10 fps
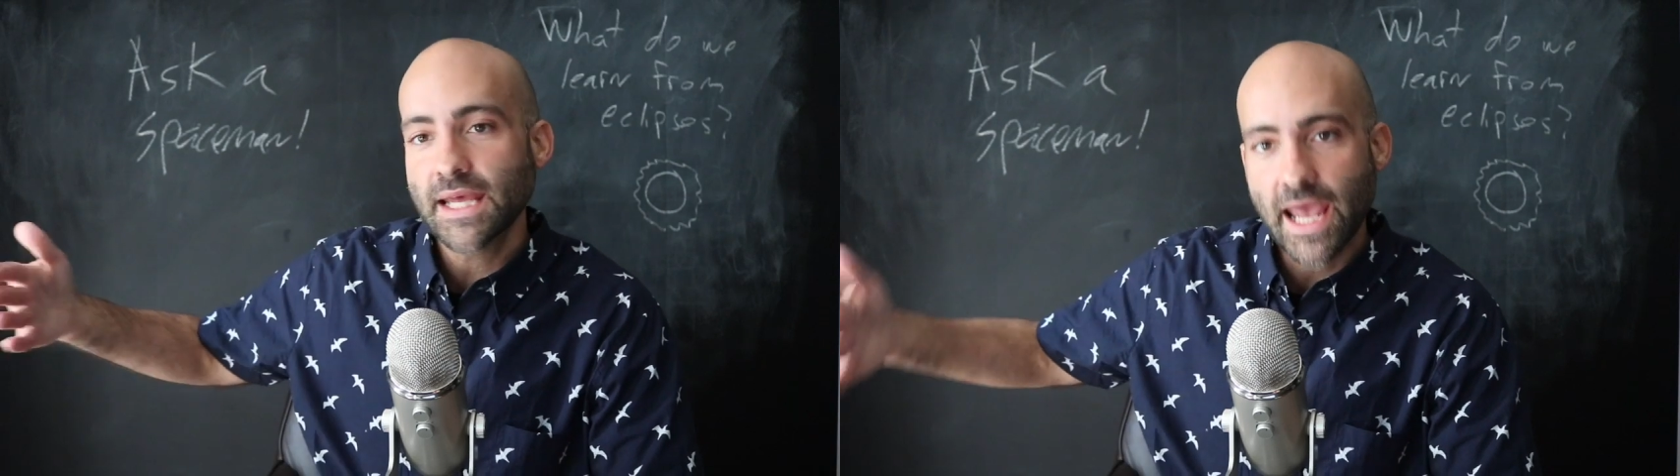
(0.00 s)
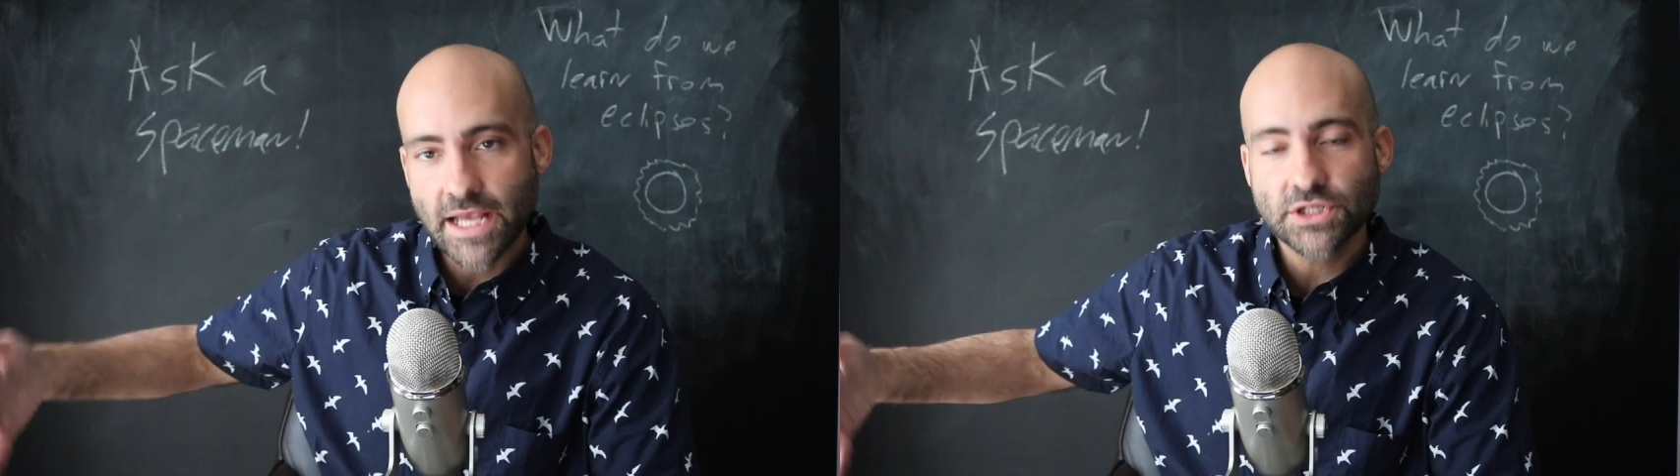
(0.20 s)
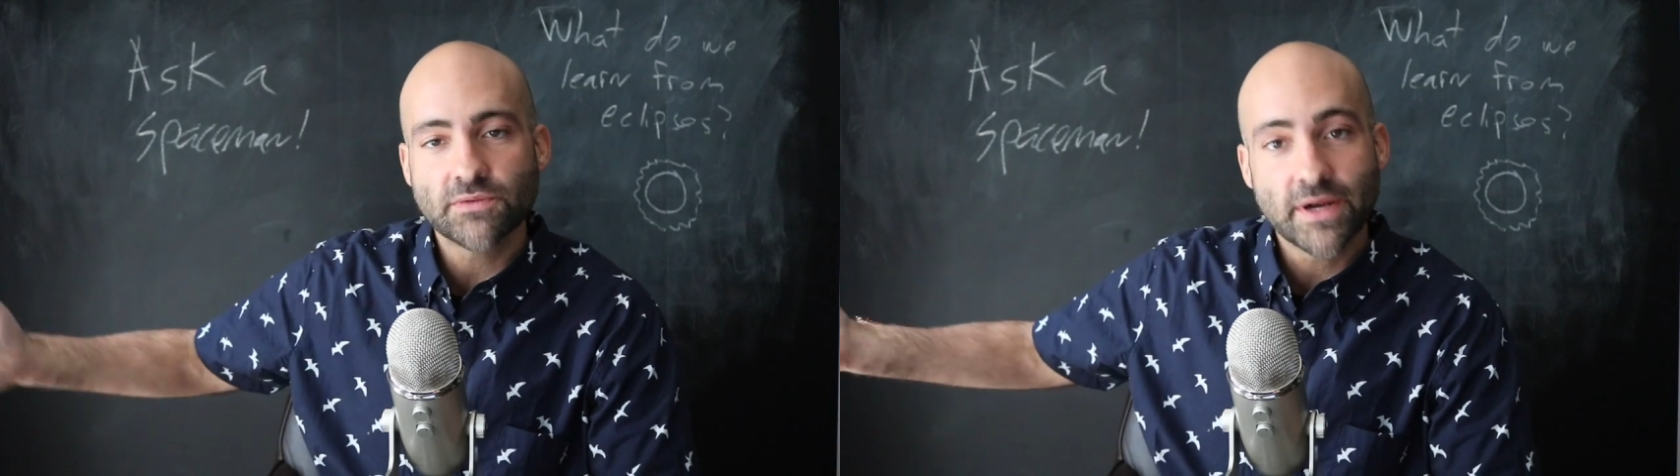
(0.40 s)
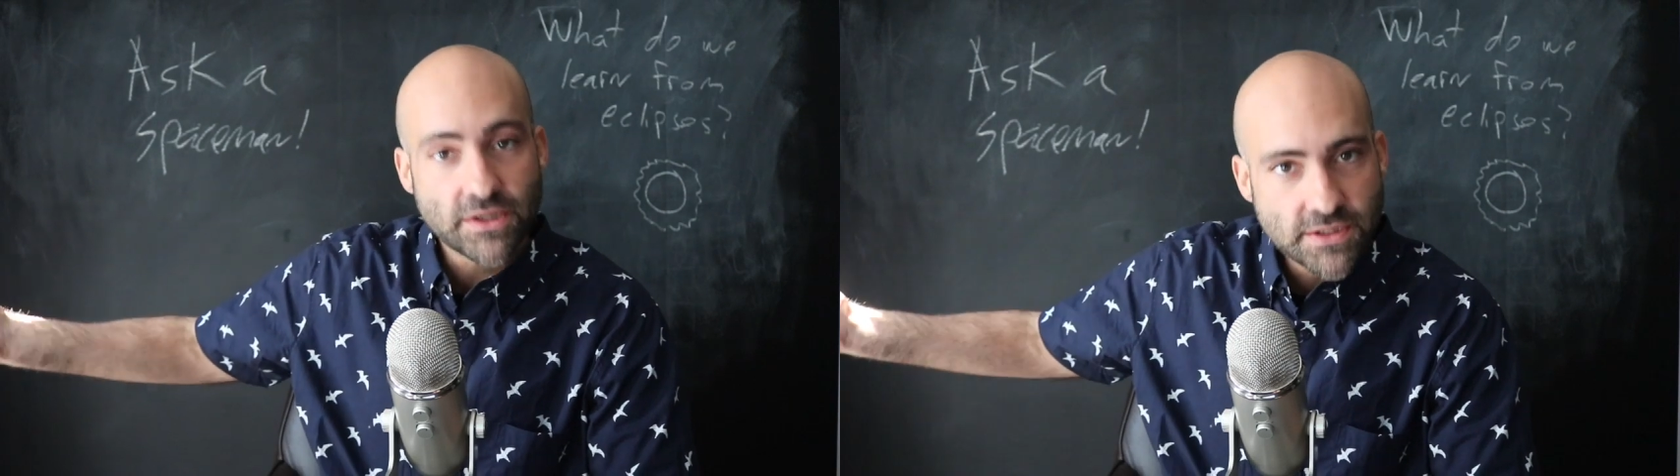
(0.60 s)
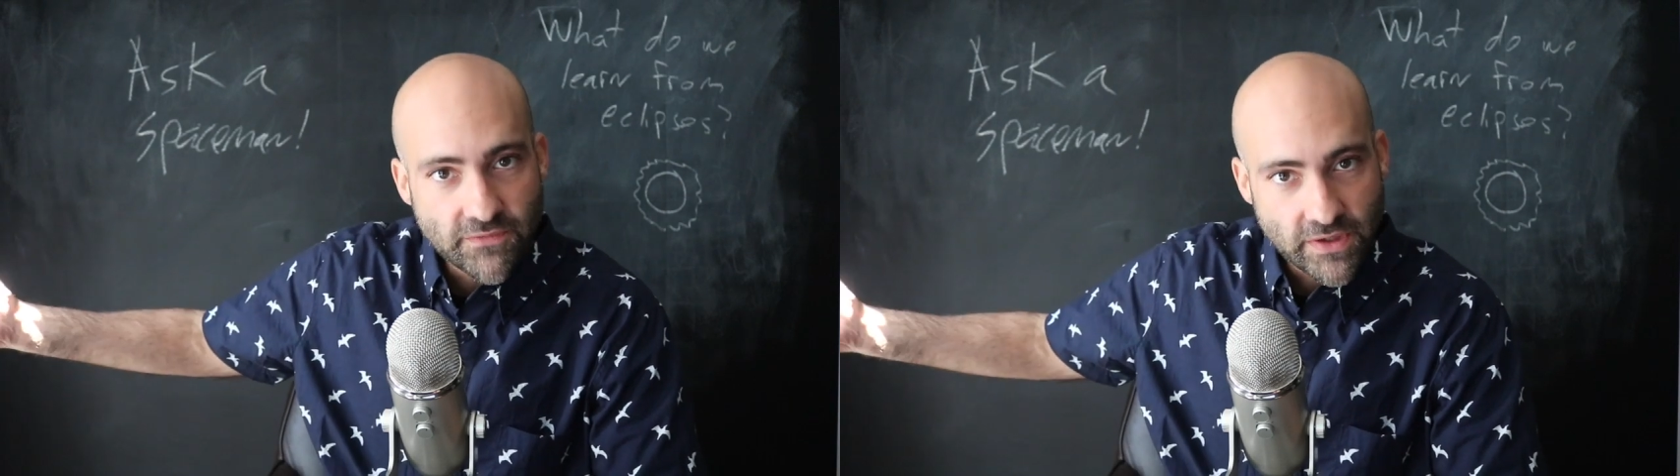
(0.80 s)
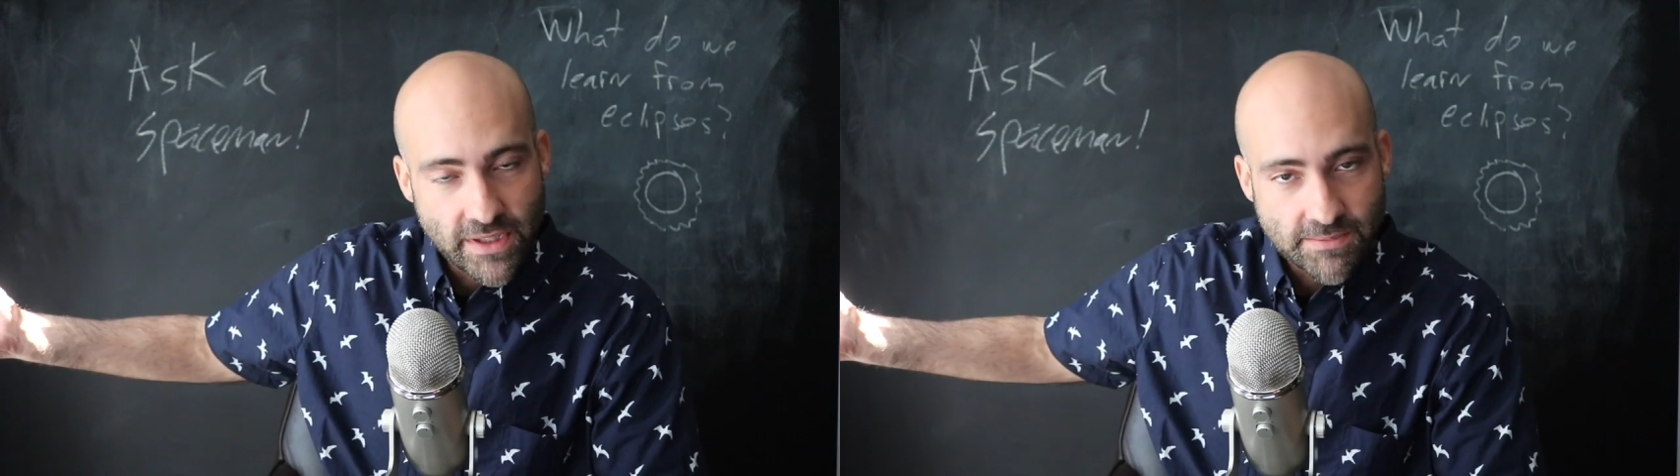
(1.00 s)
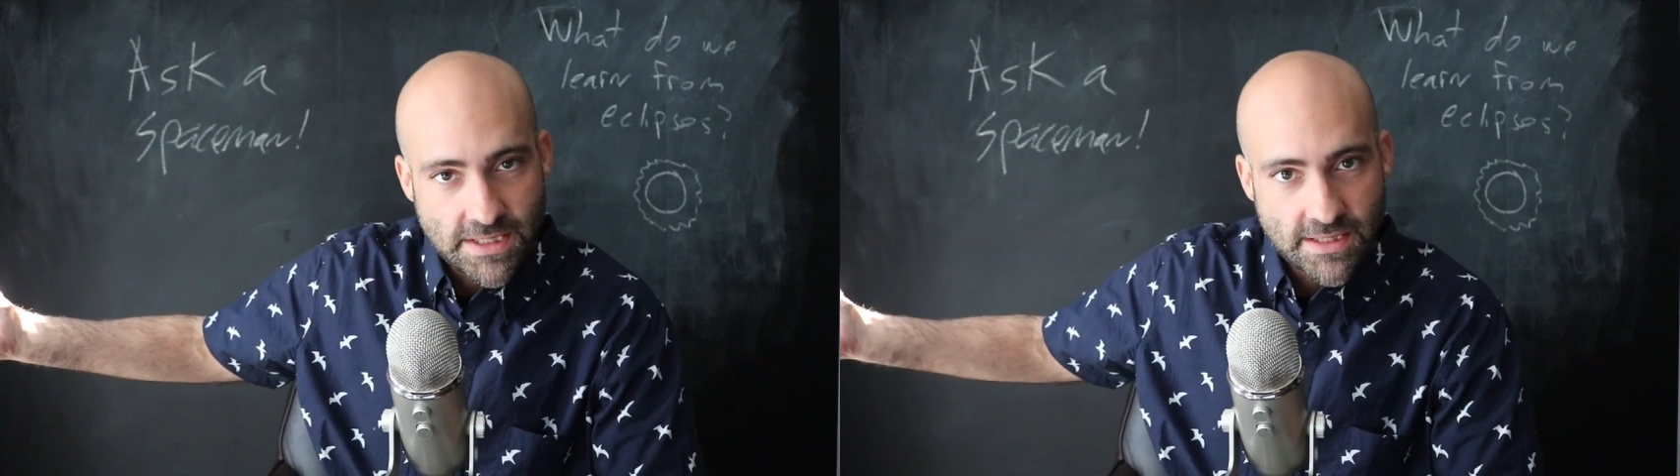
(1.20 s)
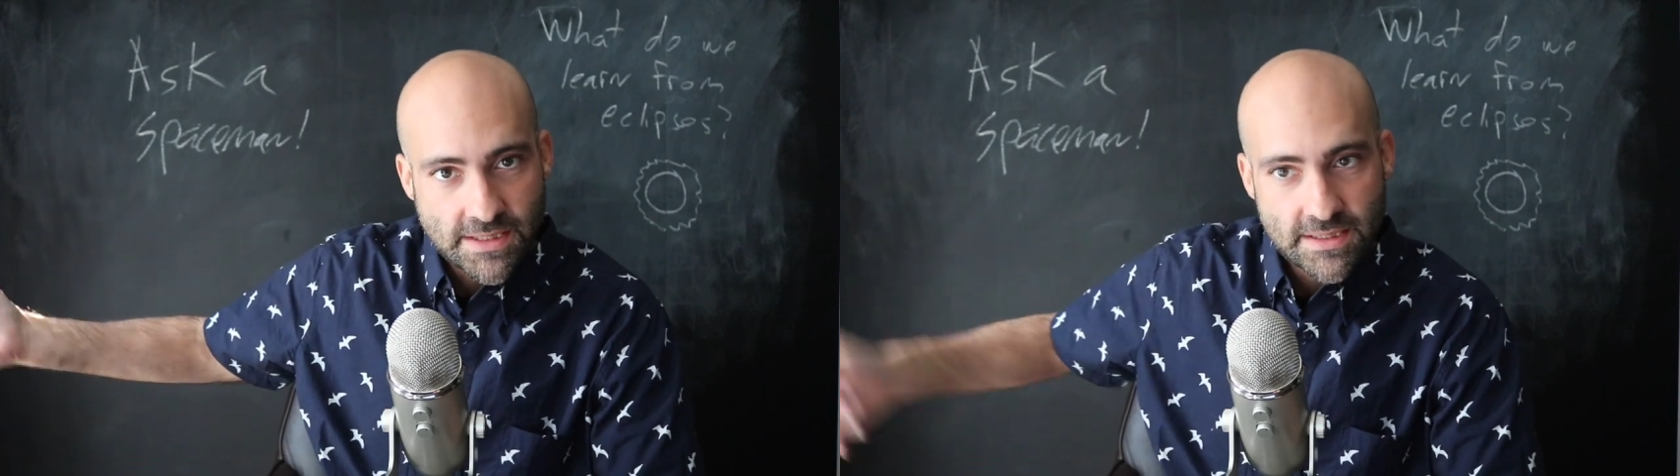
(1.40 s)
ancient records of
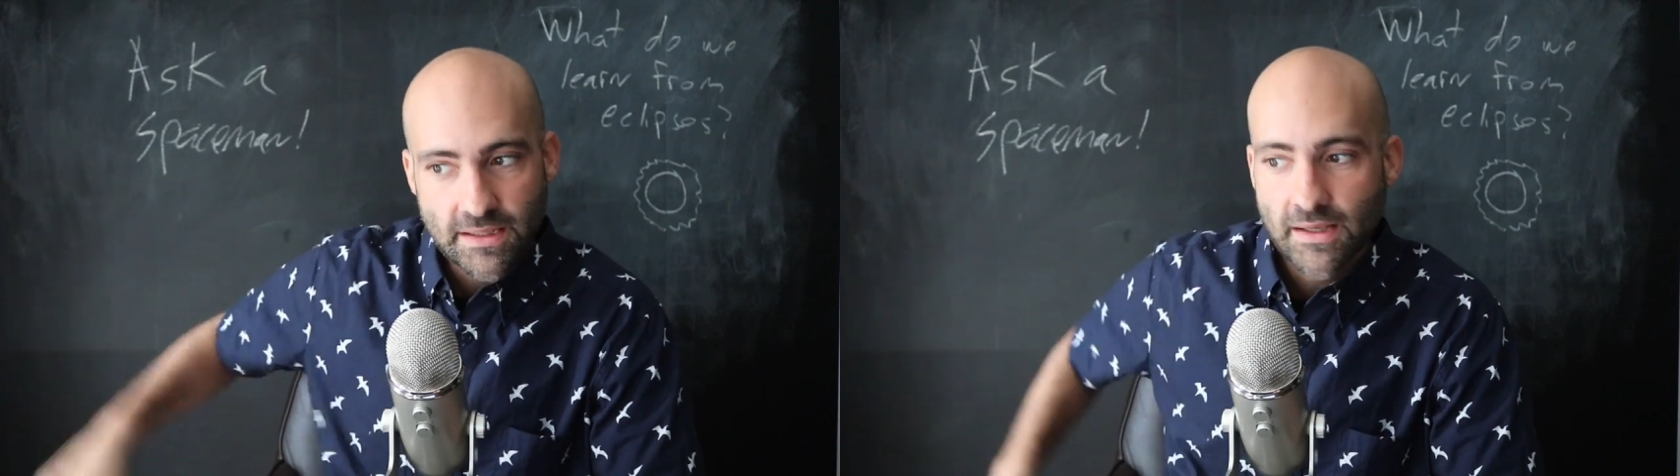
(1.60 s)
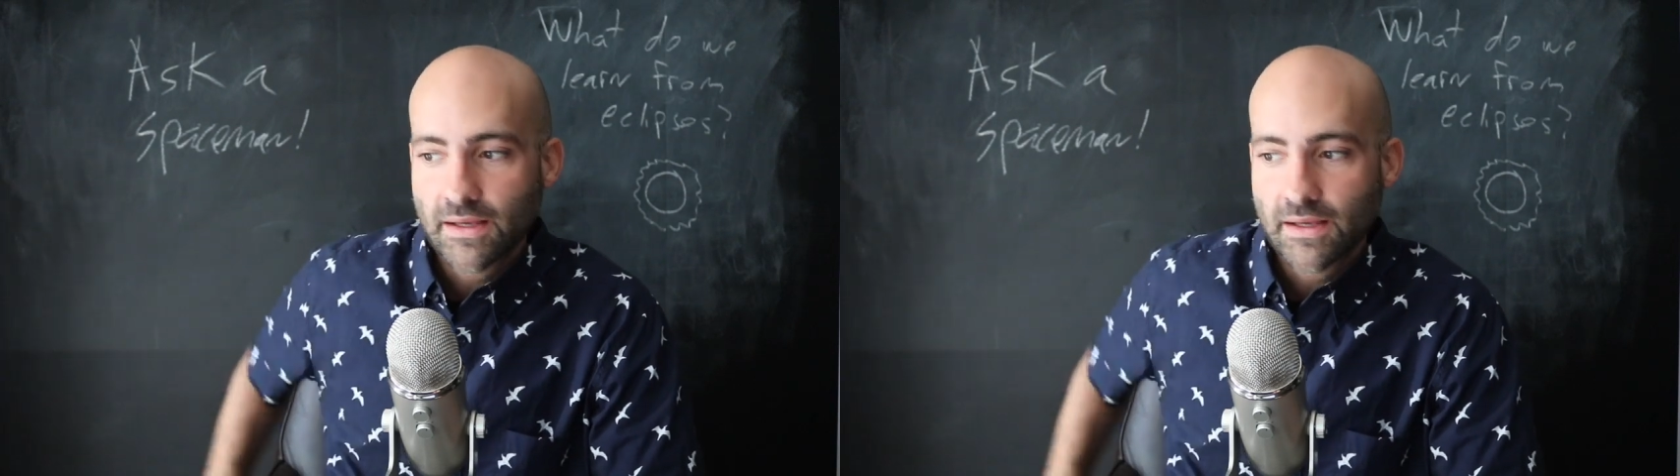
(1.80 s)
eclipses.